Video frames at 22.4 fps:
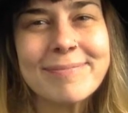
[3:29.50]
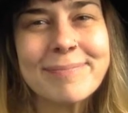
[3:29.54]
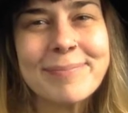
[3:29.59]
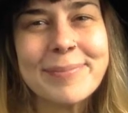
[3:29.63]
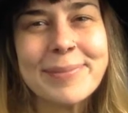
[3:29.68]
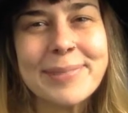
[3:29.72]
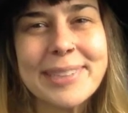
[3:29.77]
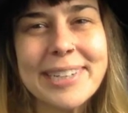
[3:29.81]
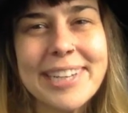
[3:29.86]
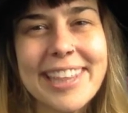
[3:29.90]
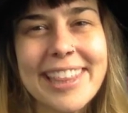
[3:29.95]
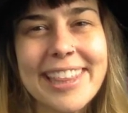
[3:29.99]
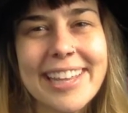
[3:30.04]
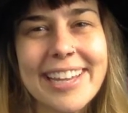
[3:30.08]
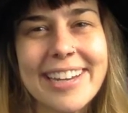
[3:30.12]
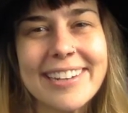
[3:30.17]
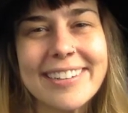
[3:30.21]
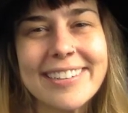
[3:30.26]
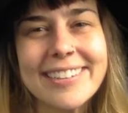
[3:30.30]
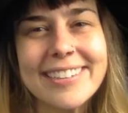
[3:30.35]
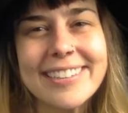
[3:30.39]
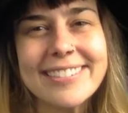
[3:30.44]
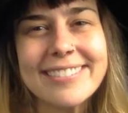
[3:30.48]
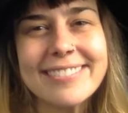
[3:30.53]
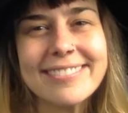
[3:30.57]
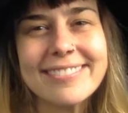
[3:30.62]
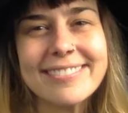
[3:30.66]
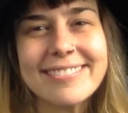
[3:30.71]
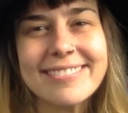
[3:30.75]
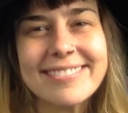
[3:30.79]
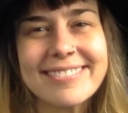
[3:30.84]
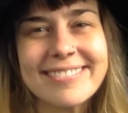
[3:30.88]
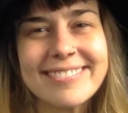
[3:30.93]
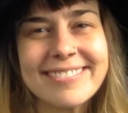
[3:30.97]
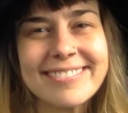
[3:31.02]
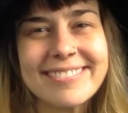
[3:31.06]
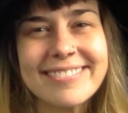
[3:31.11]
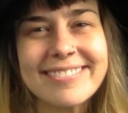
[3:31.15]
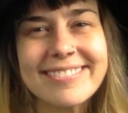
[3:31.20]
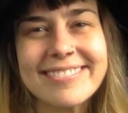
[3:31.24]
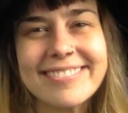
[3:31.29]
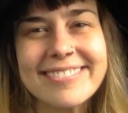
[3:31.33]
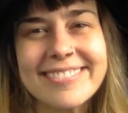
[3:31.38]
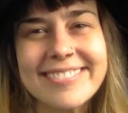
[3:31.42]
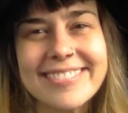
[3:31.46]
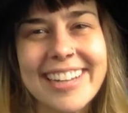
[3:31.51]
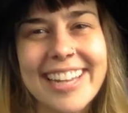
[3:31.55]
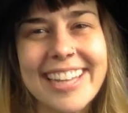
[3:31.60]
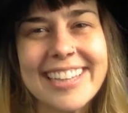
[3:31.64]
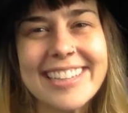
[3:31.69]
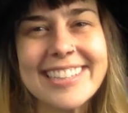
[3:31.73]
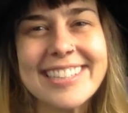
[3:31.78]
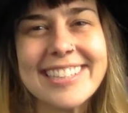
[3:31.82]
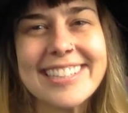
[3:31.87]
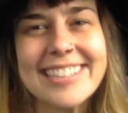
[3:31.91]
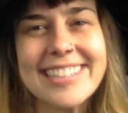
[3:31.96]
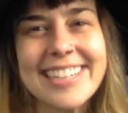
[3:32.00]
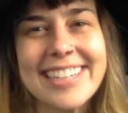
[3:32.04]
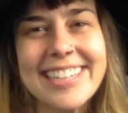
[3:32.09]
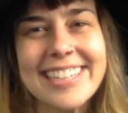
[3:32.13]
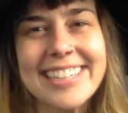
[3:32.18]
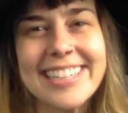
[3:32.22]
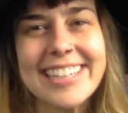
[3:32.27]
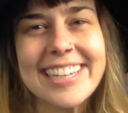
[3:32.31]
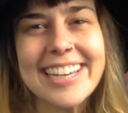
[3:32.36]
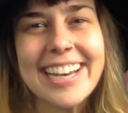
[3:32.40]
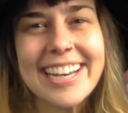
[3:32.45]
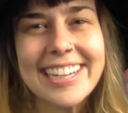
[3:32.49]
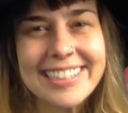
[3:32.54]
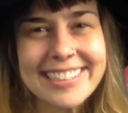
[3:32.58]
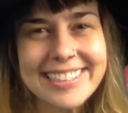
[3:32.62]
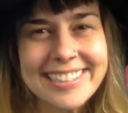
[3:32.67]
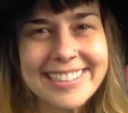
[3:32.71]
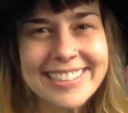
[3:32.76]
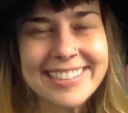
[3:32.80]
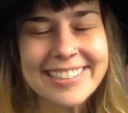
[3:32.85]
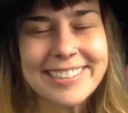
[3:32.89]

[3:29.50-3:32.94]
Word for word: Breathe out and say yes